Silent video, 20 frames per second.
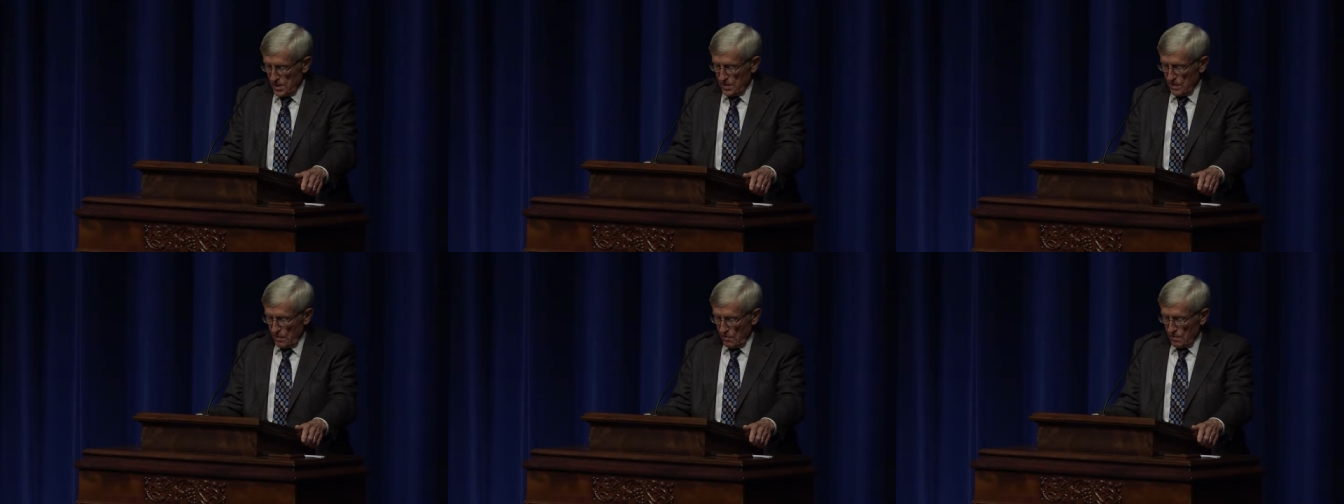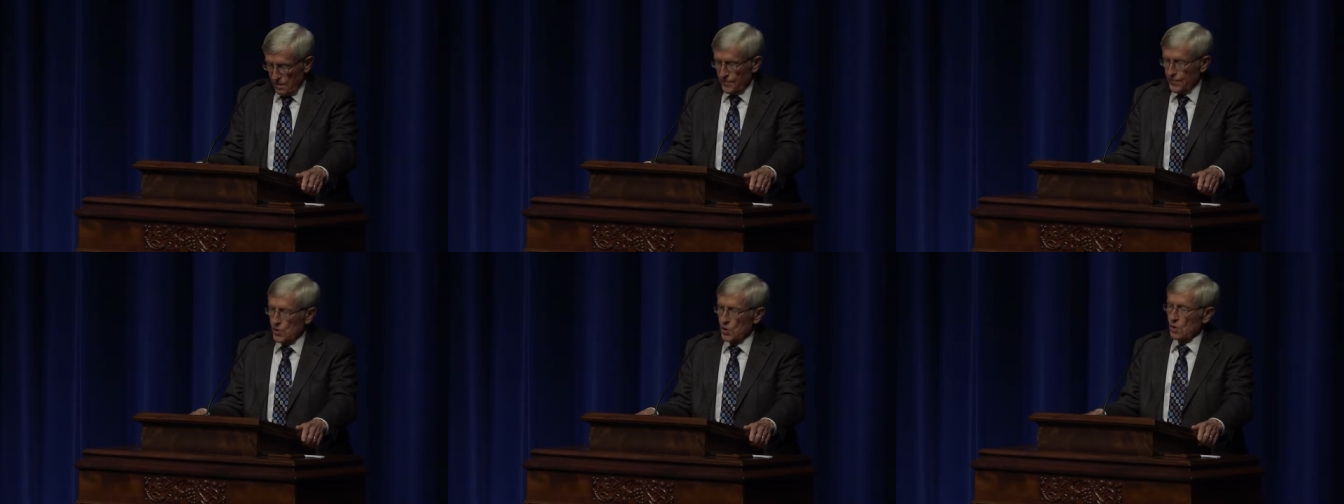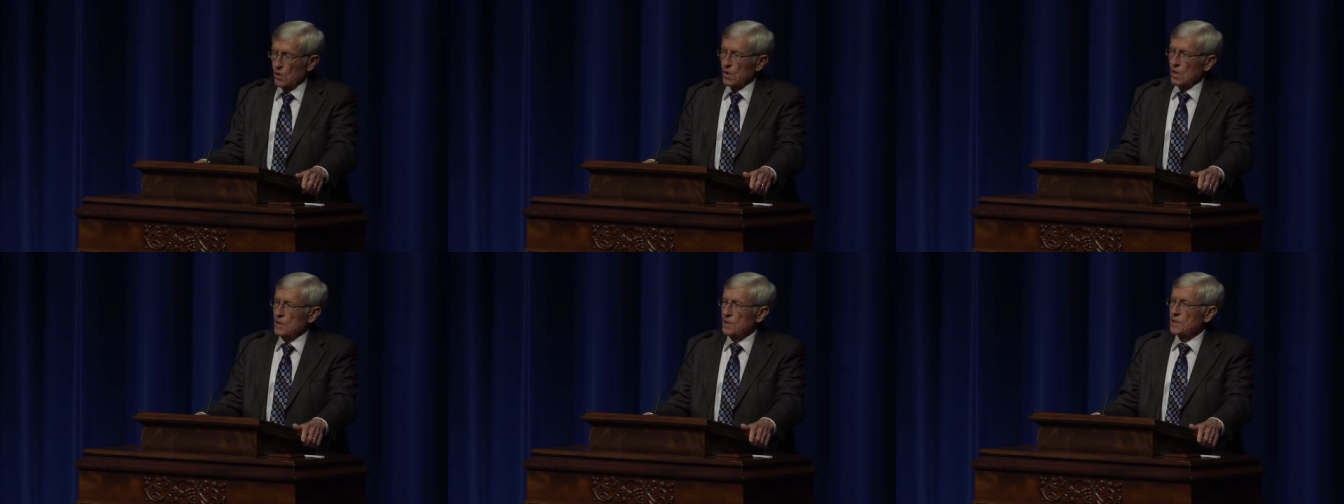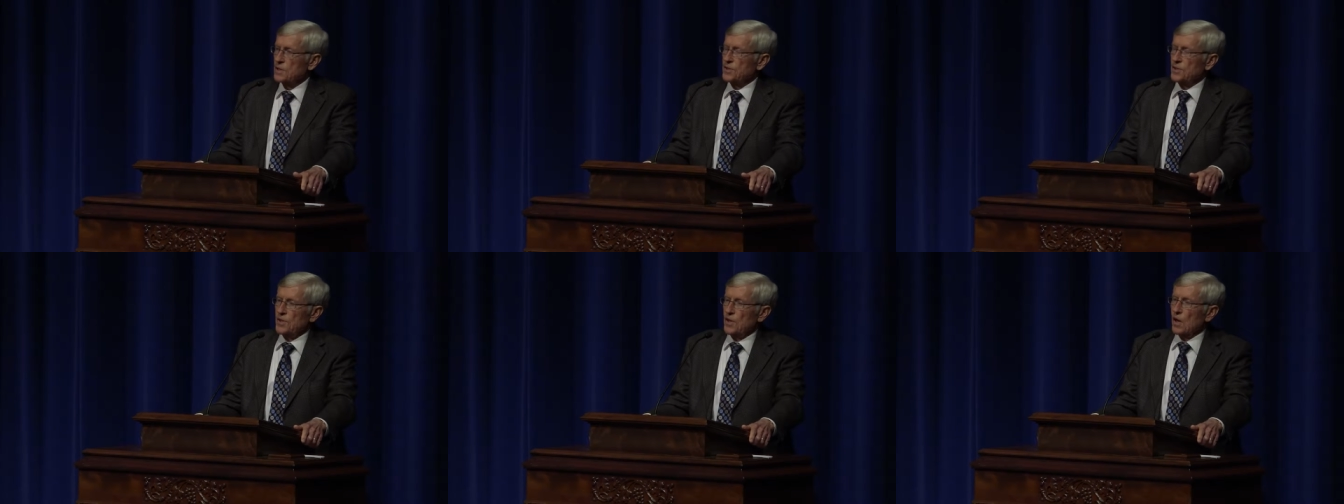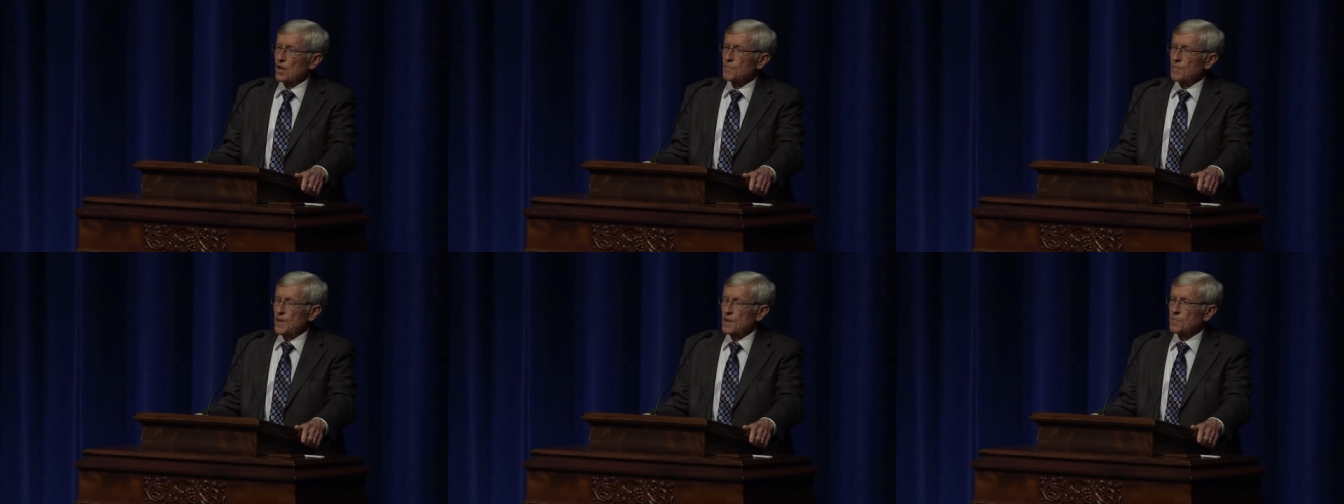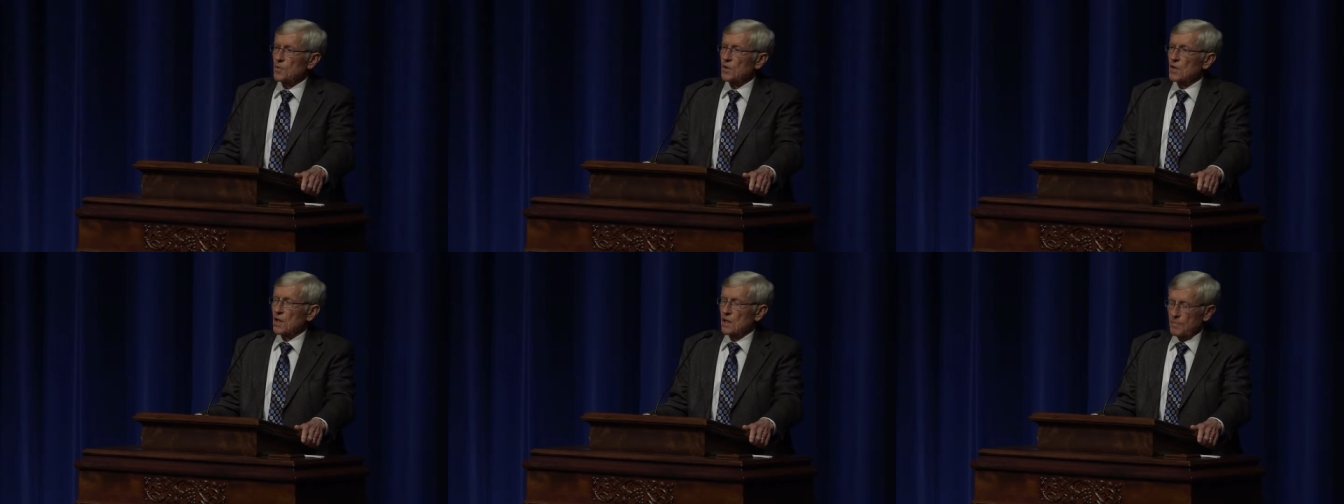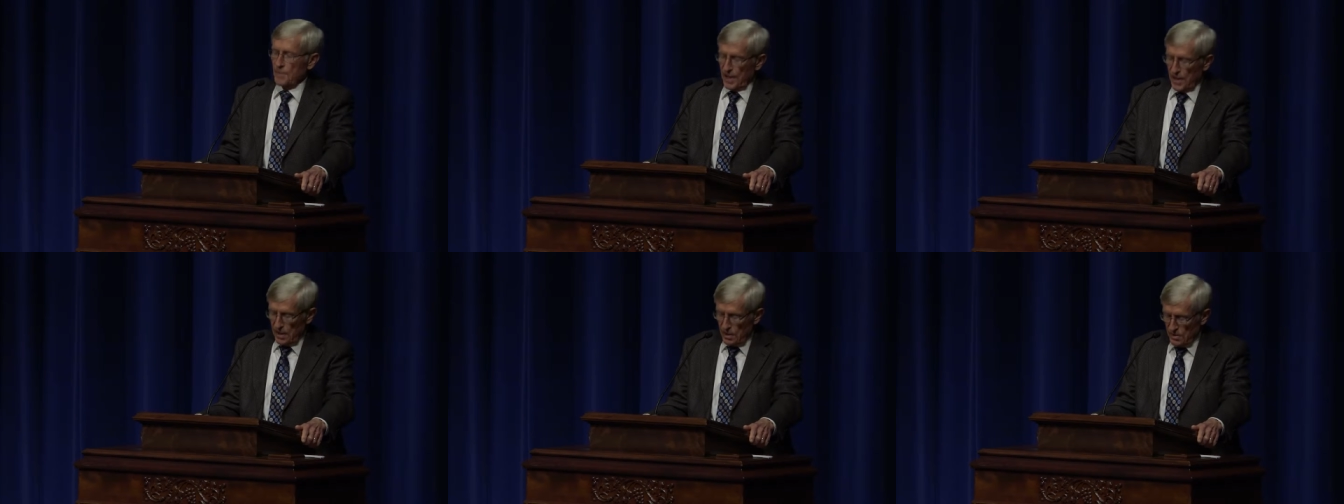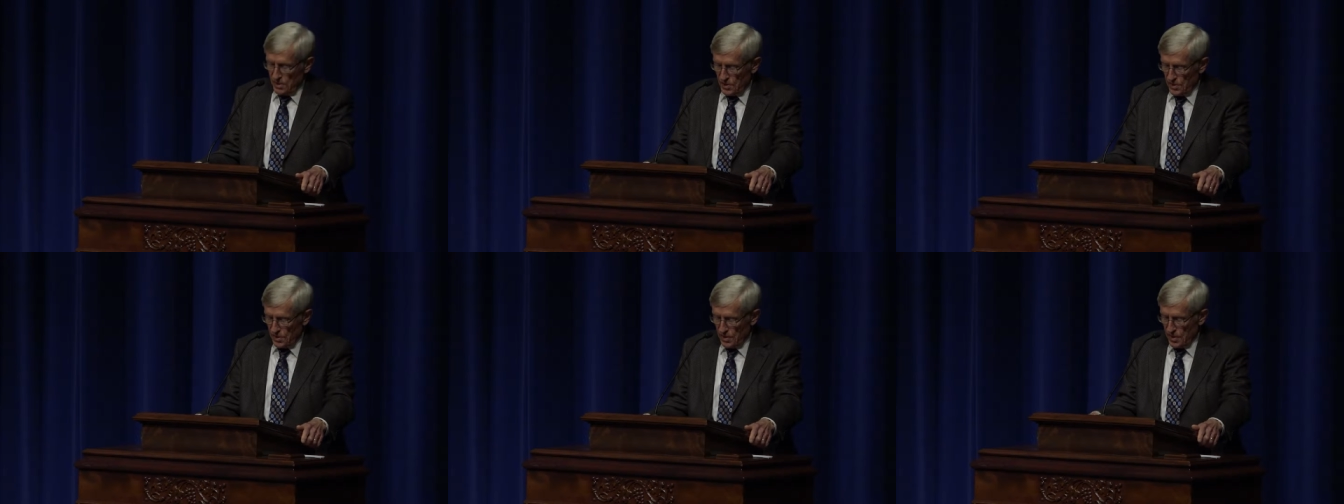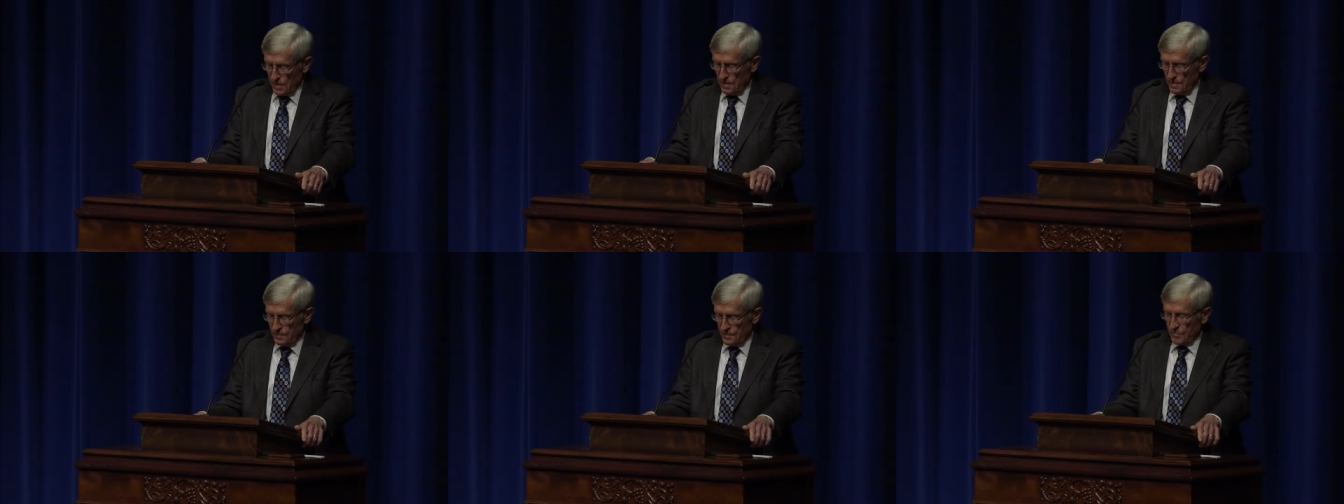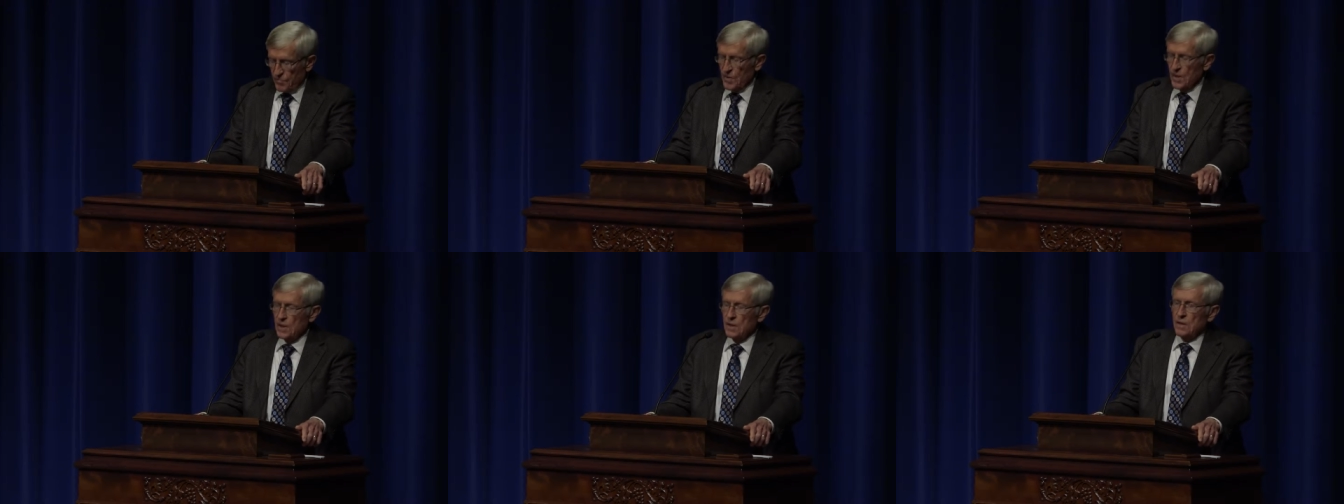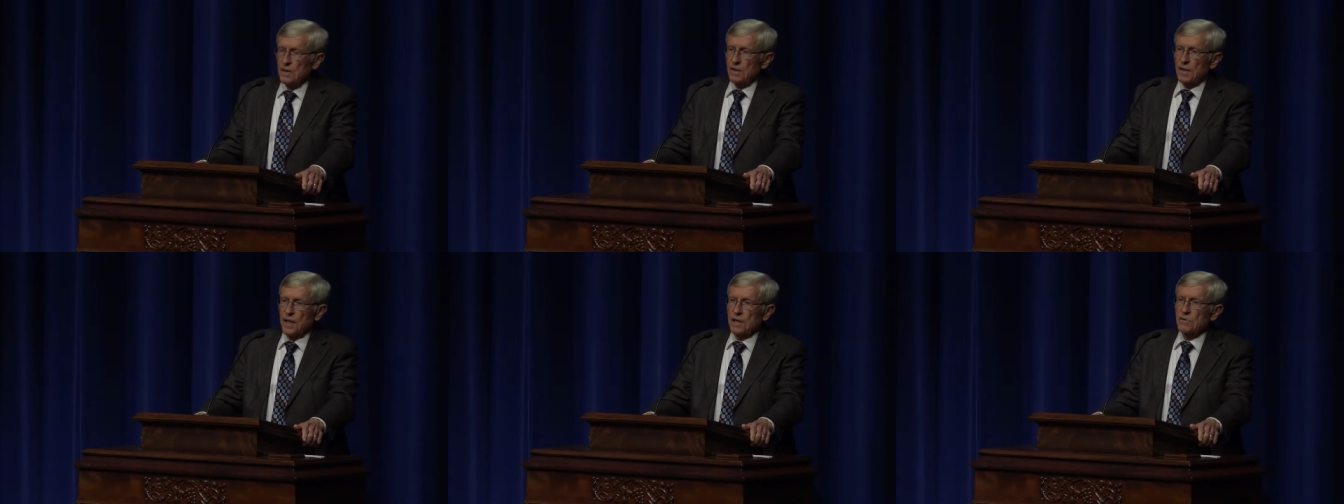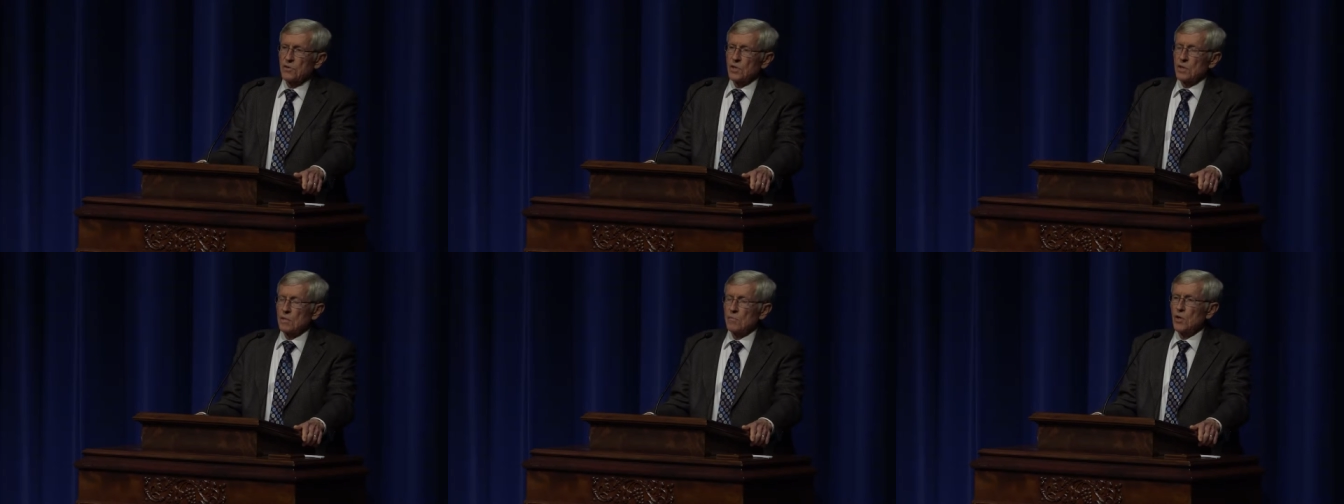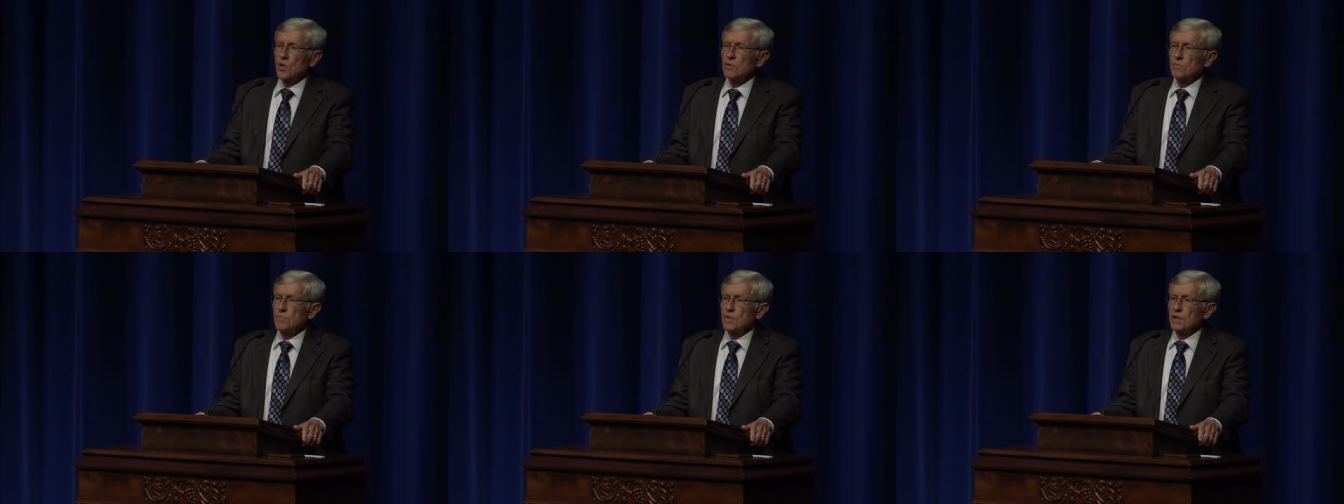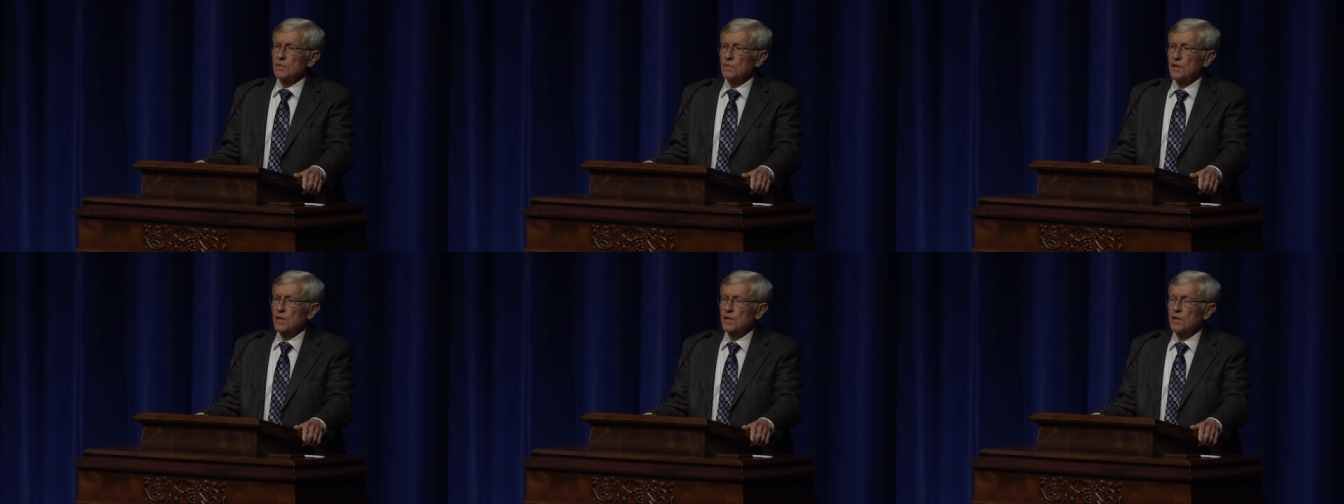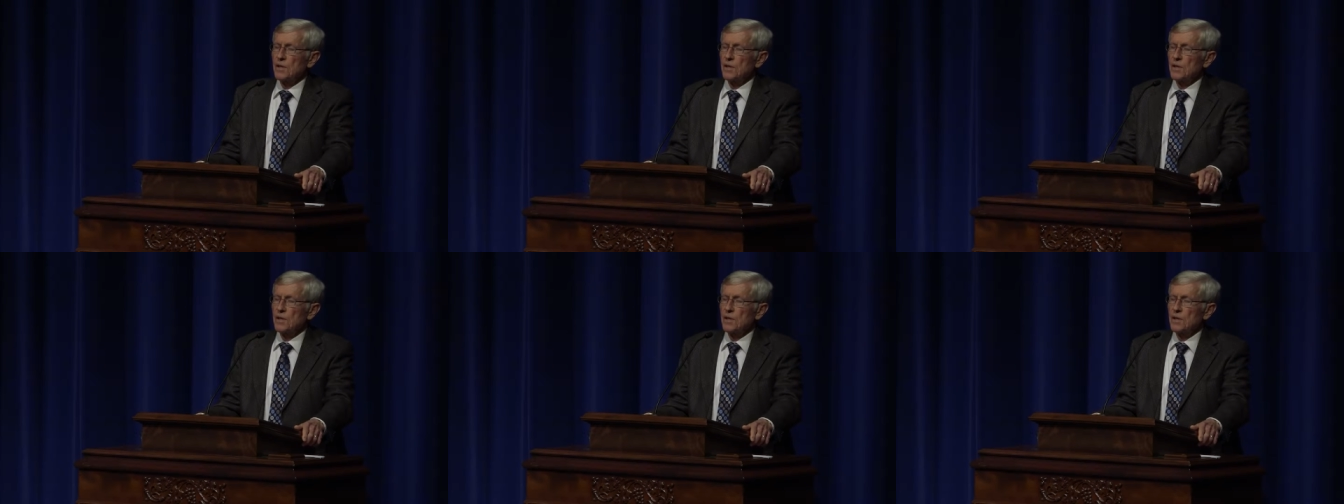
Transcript: and there were fewer young people coming into the, into the movement.